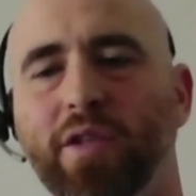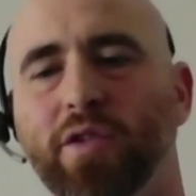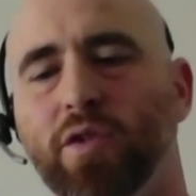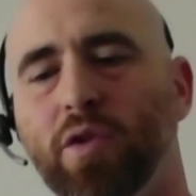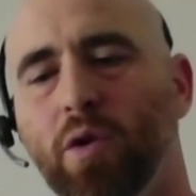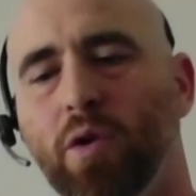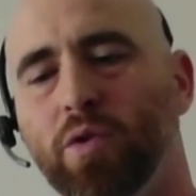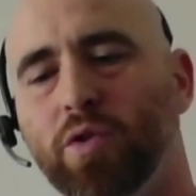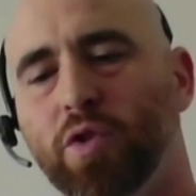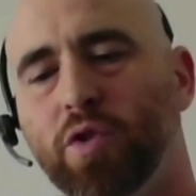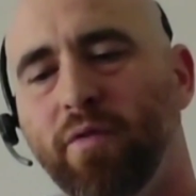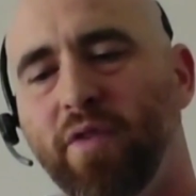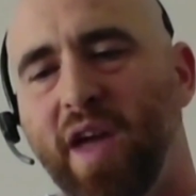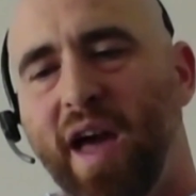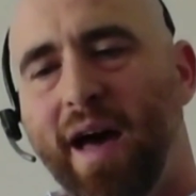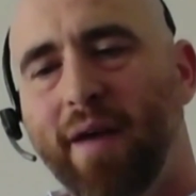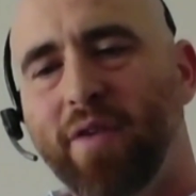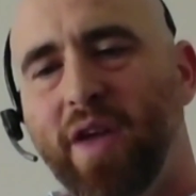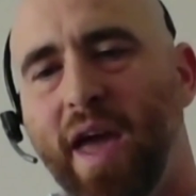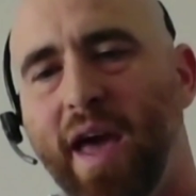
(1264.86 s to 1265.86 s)
So
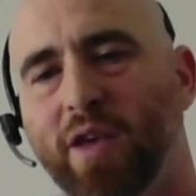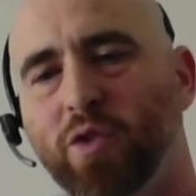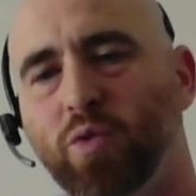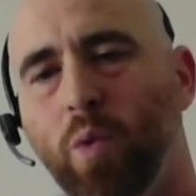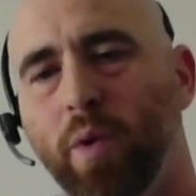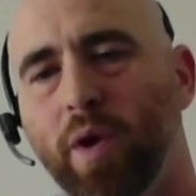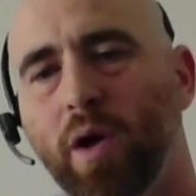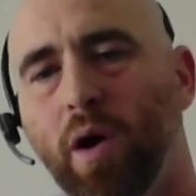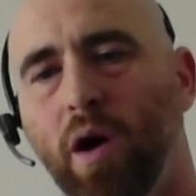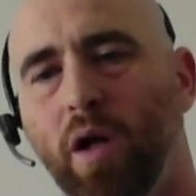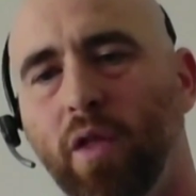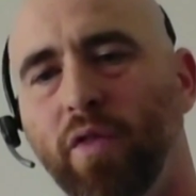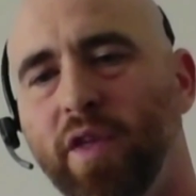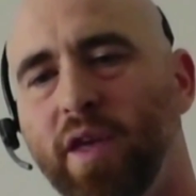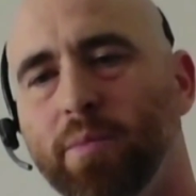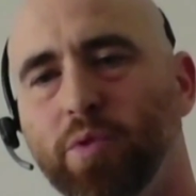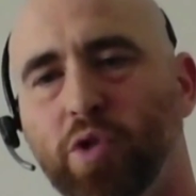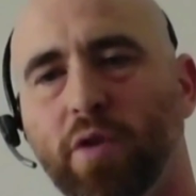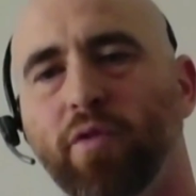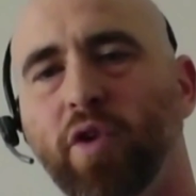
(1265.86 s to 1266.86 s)
Viavi has what we call the
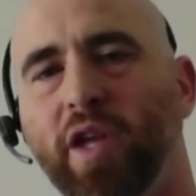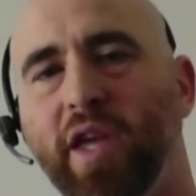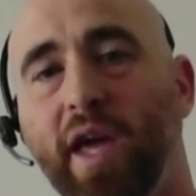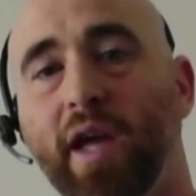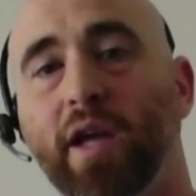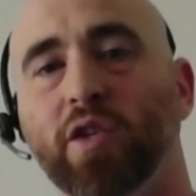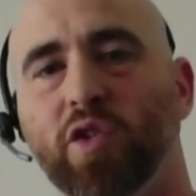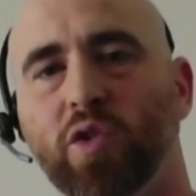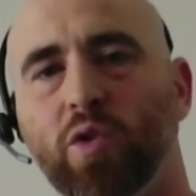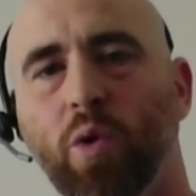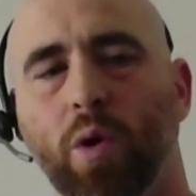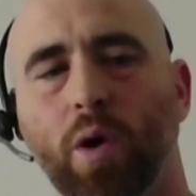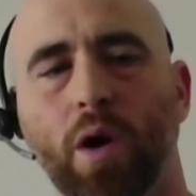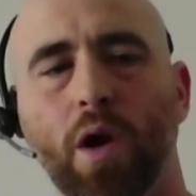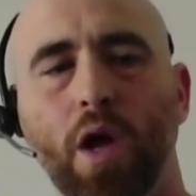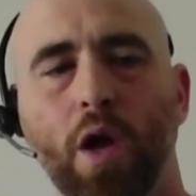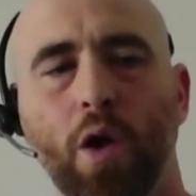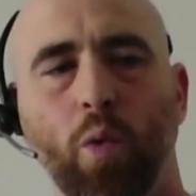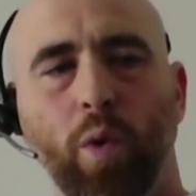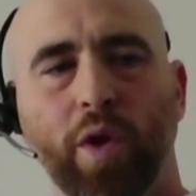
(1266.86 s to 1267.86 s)
Observer GigaStore,
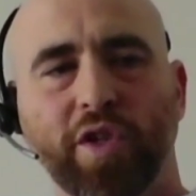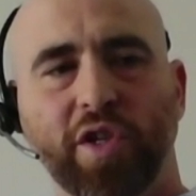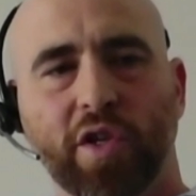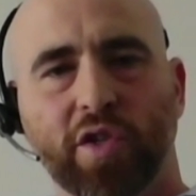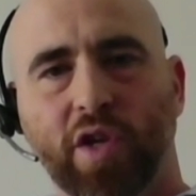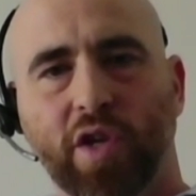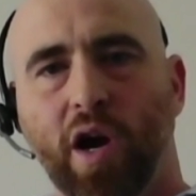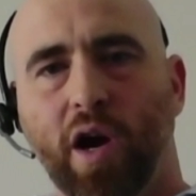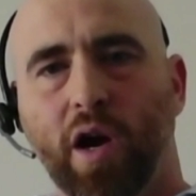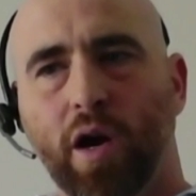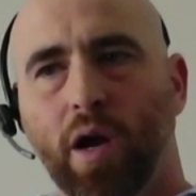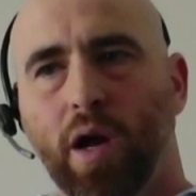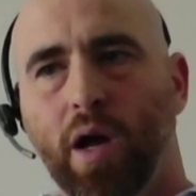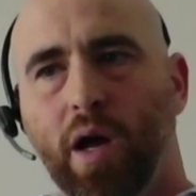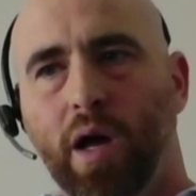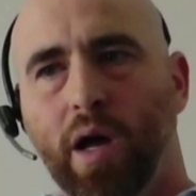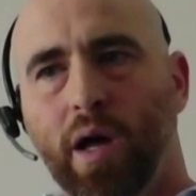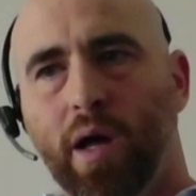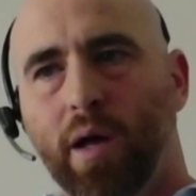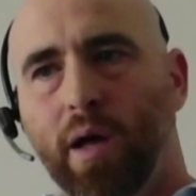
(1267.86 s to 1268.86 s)
mm-hmm. which is our
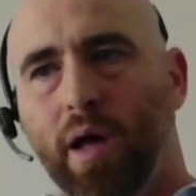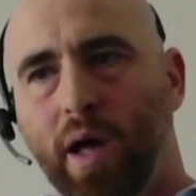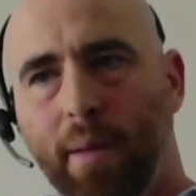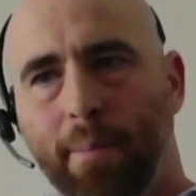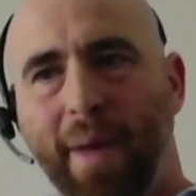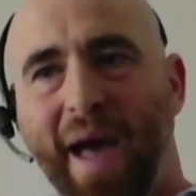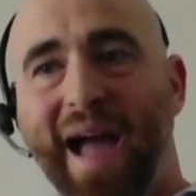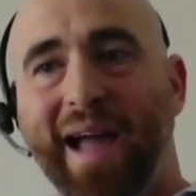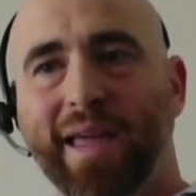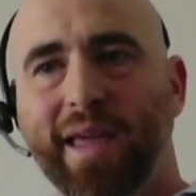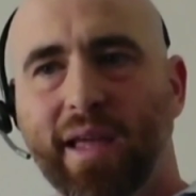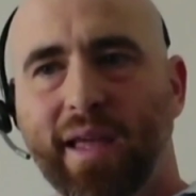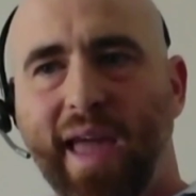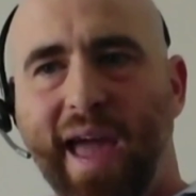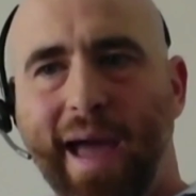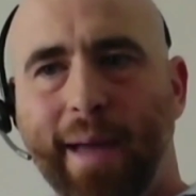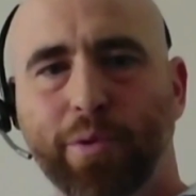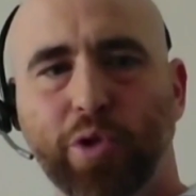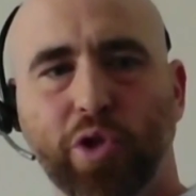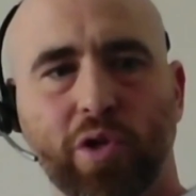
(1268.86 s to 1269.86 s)
packet
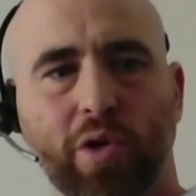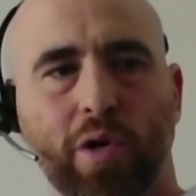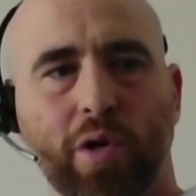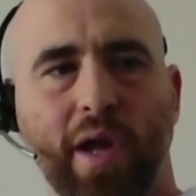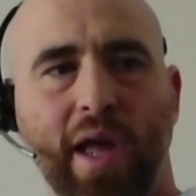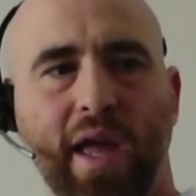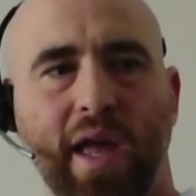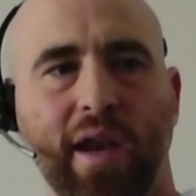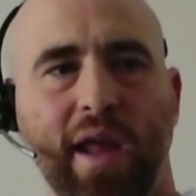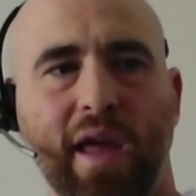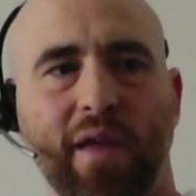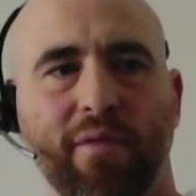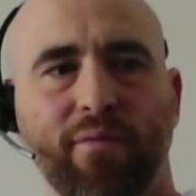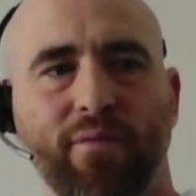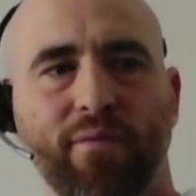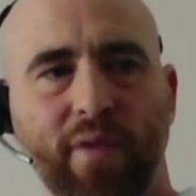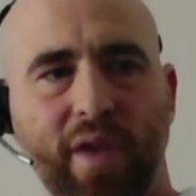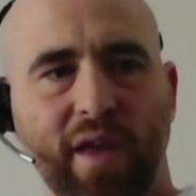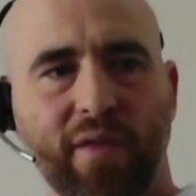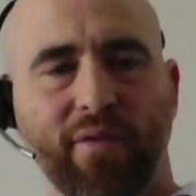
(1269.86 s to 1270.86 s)
capture and
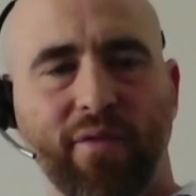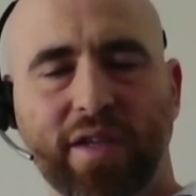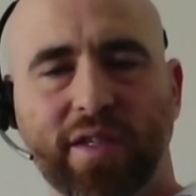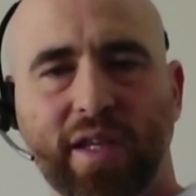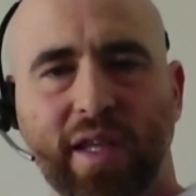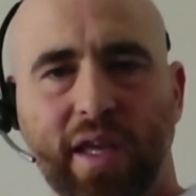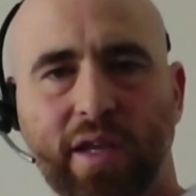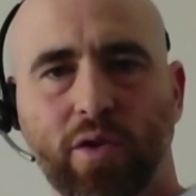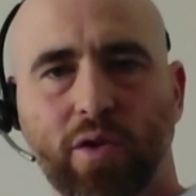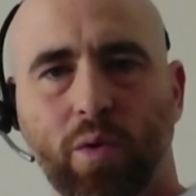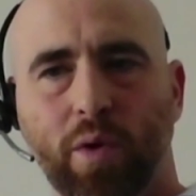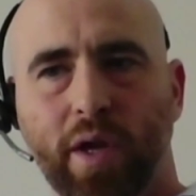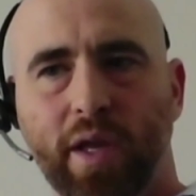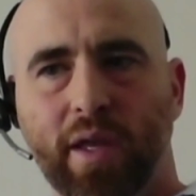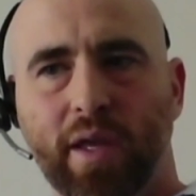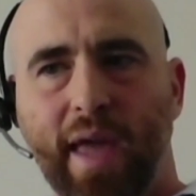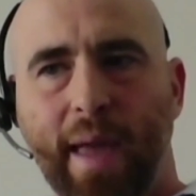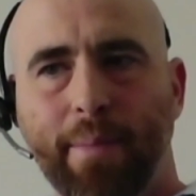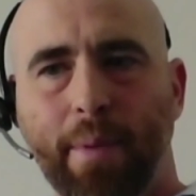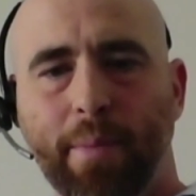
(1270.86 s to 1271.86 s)
investigatory
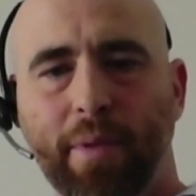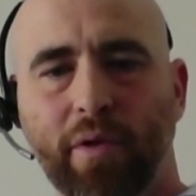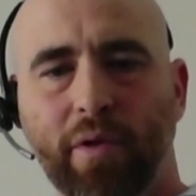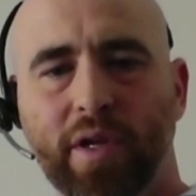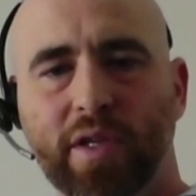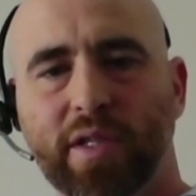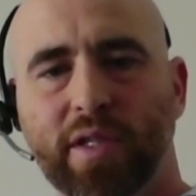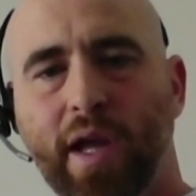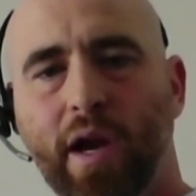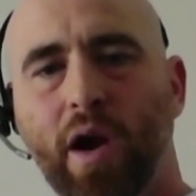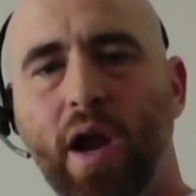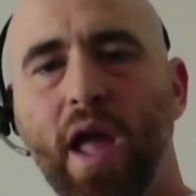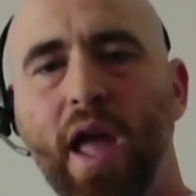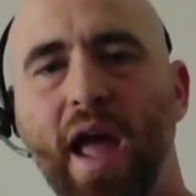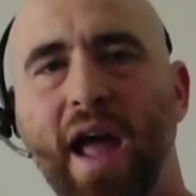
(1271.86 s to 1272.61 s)
capabilities there.